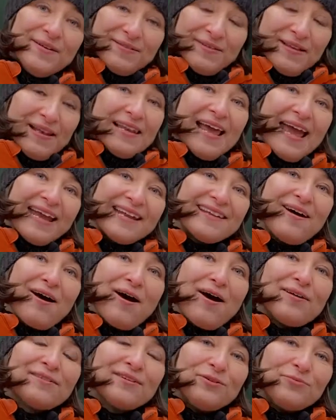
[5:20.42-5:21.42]
Later
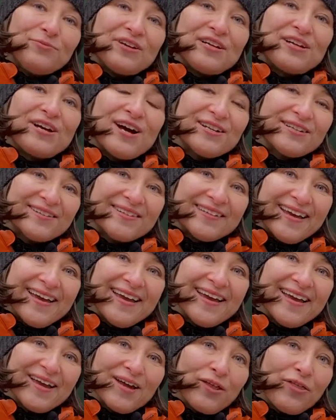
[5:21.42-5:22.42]
on, we got
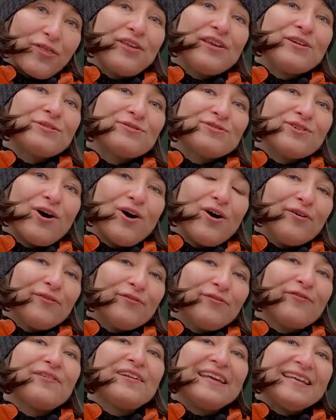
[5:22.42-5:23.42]
Theodor
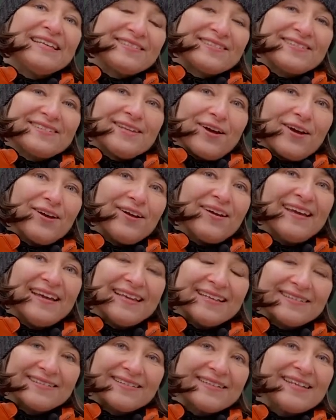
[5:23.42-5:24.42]
Fliesner
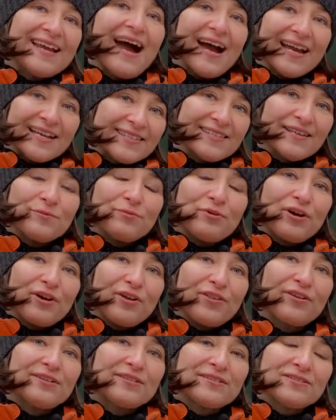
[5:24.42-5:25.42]
in
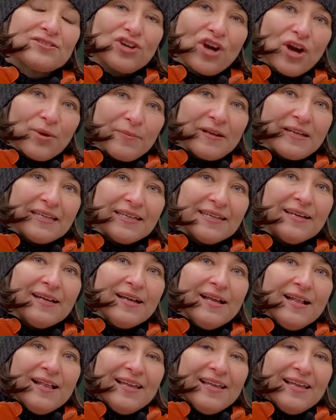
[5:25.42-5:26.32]
Kaiserwerth in Germany.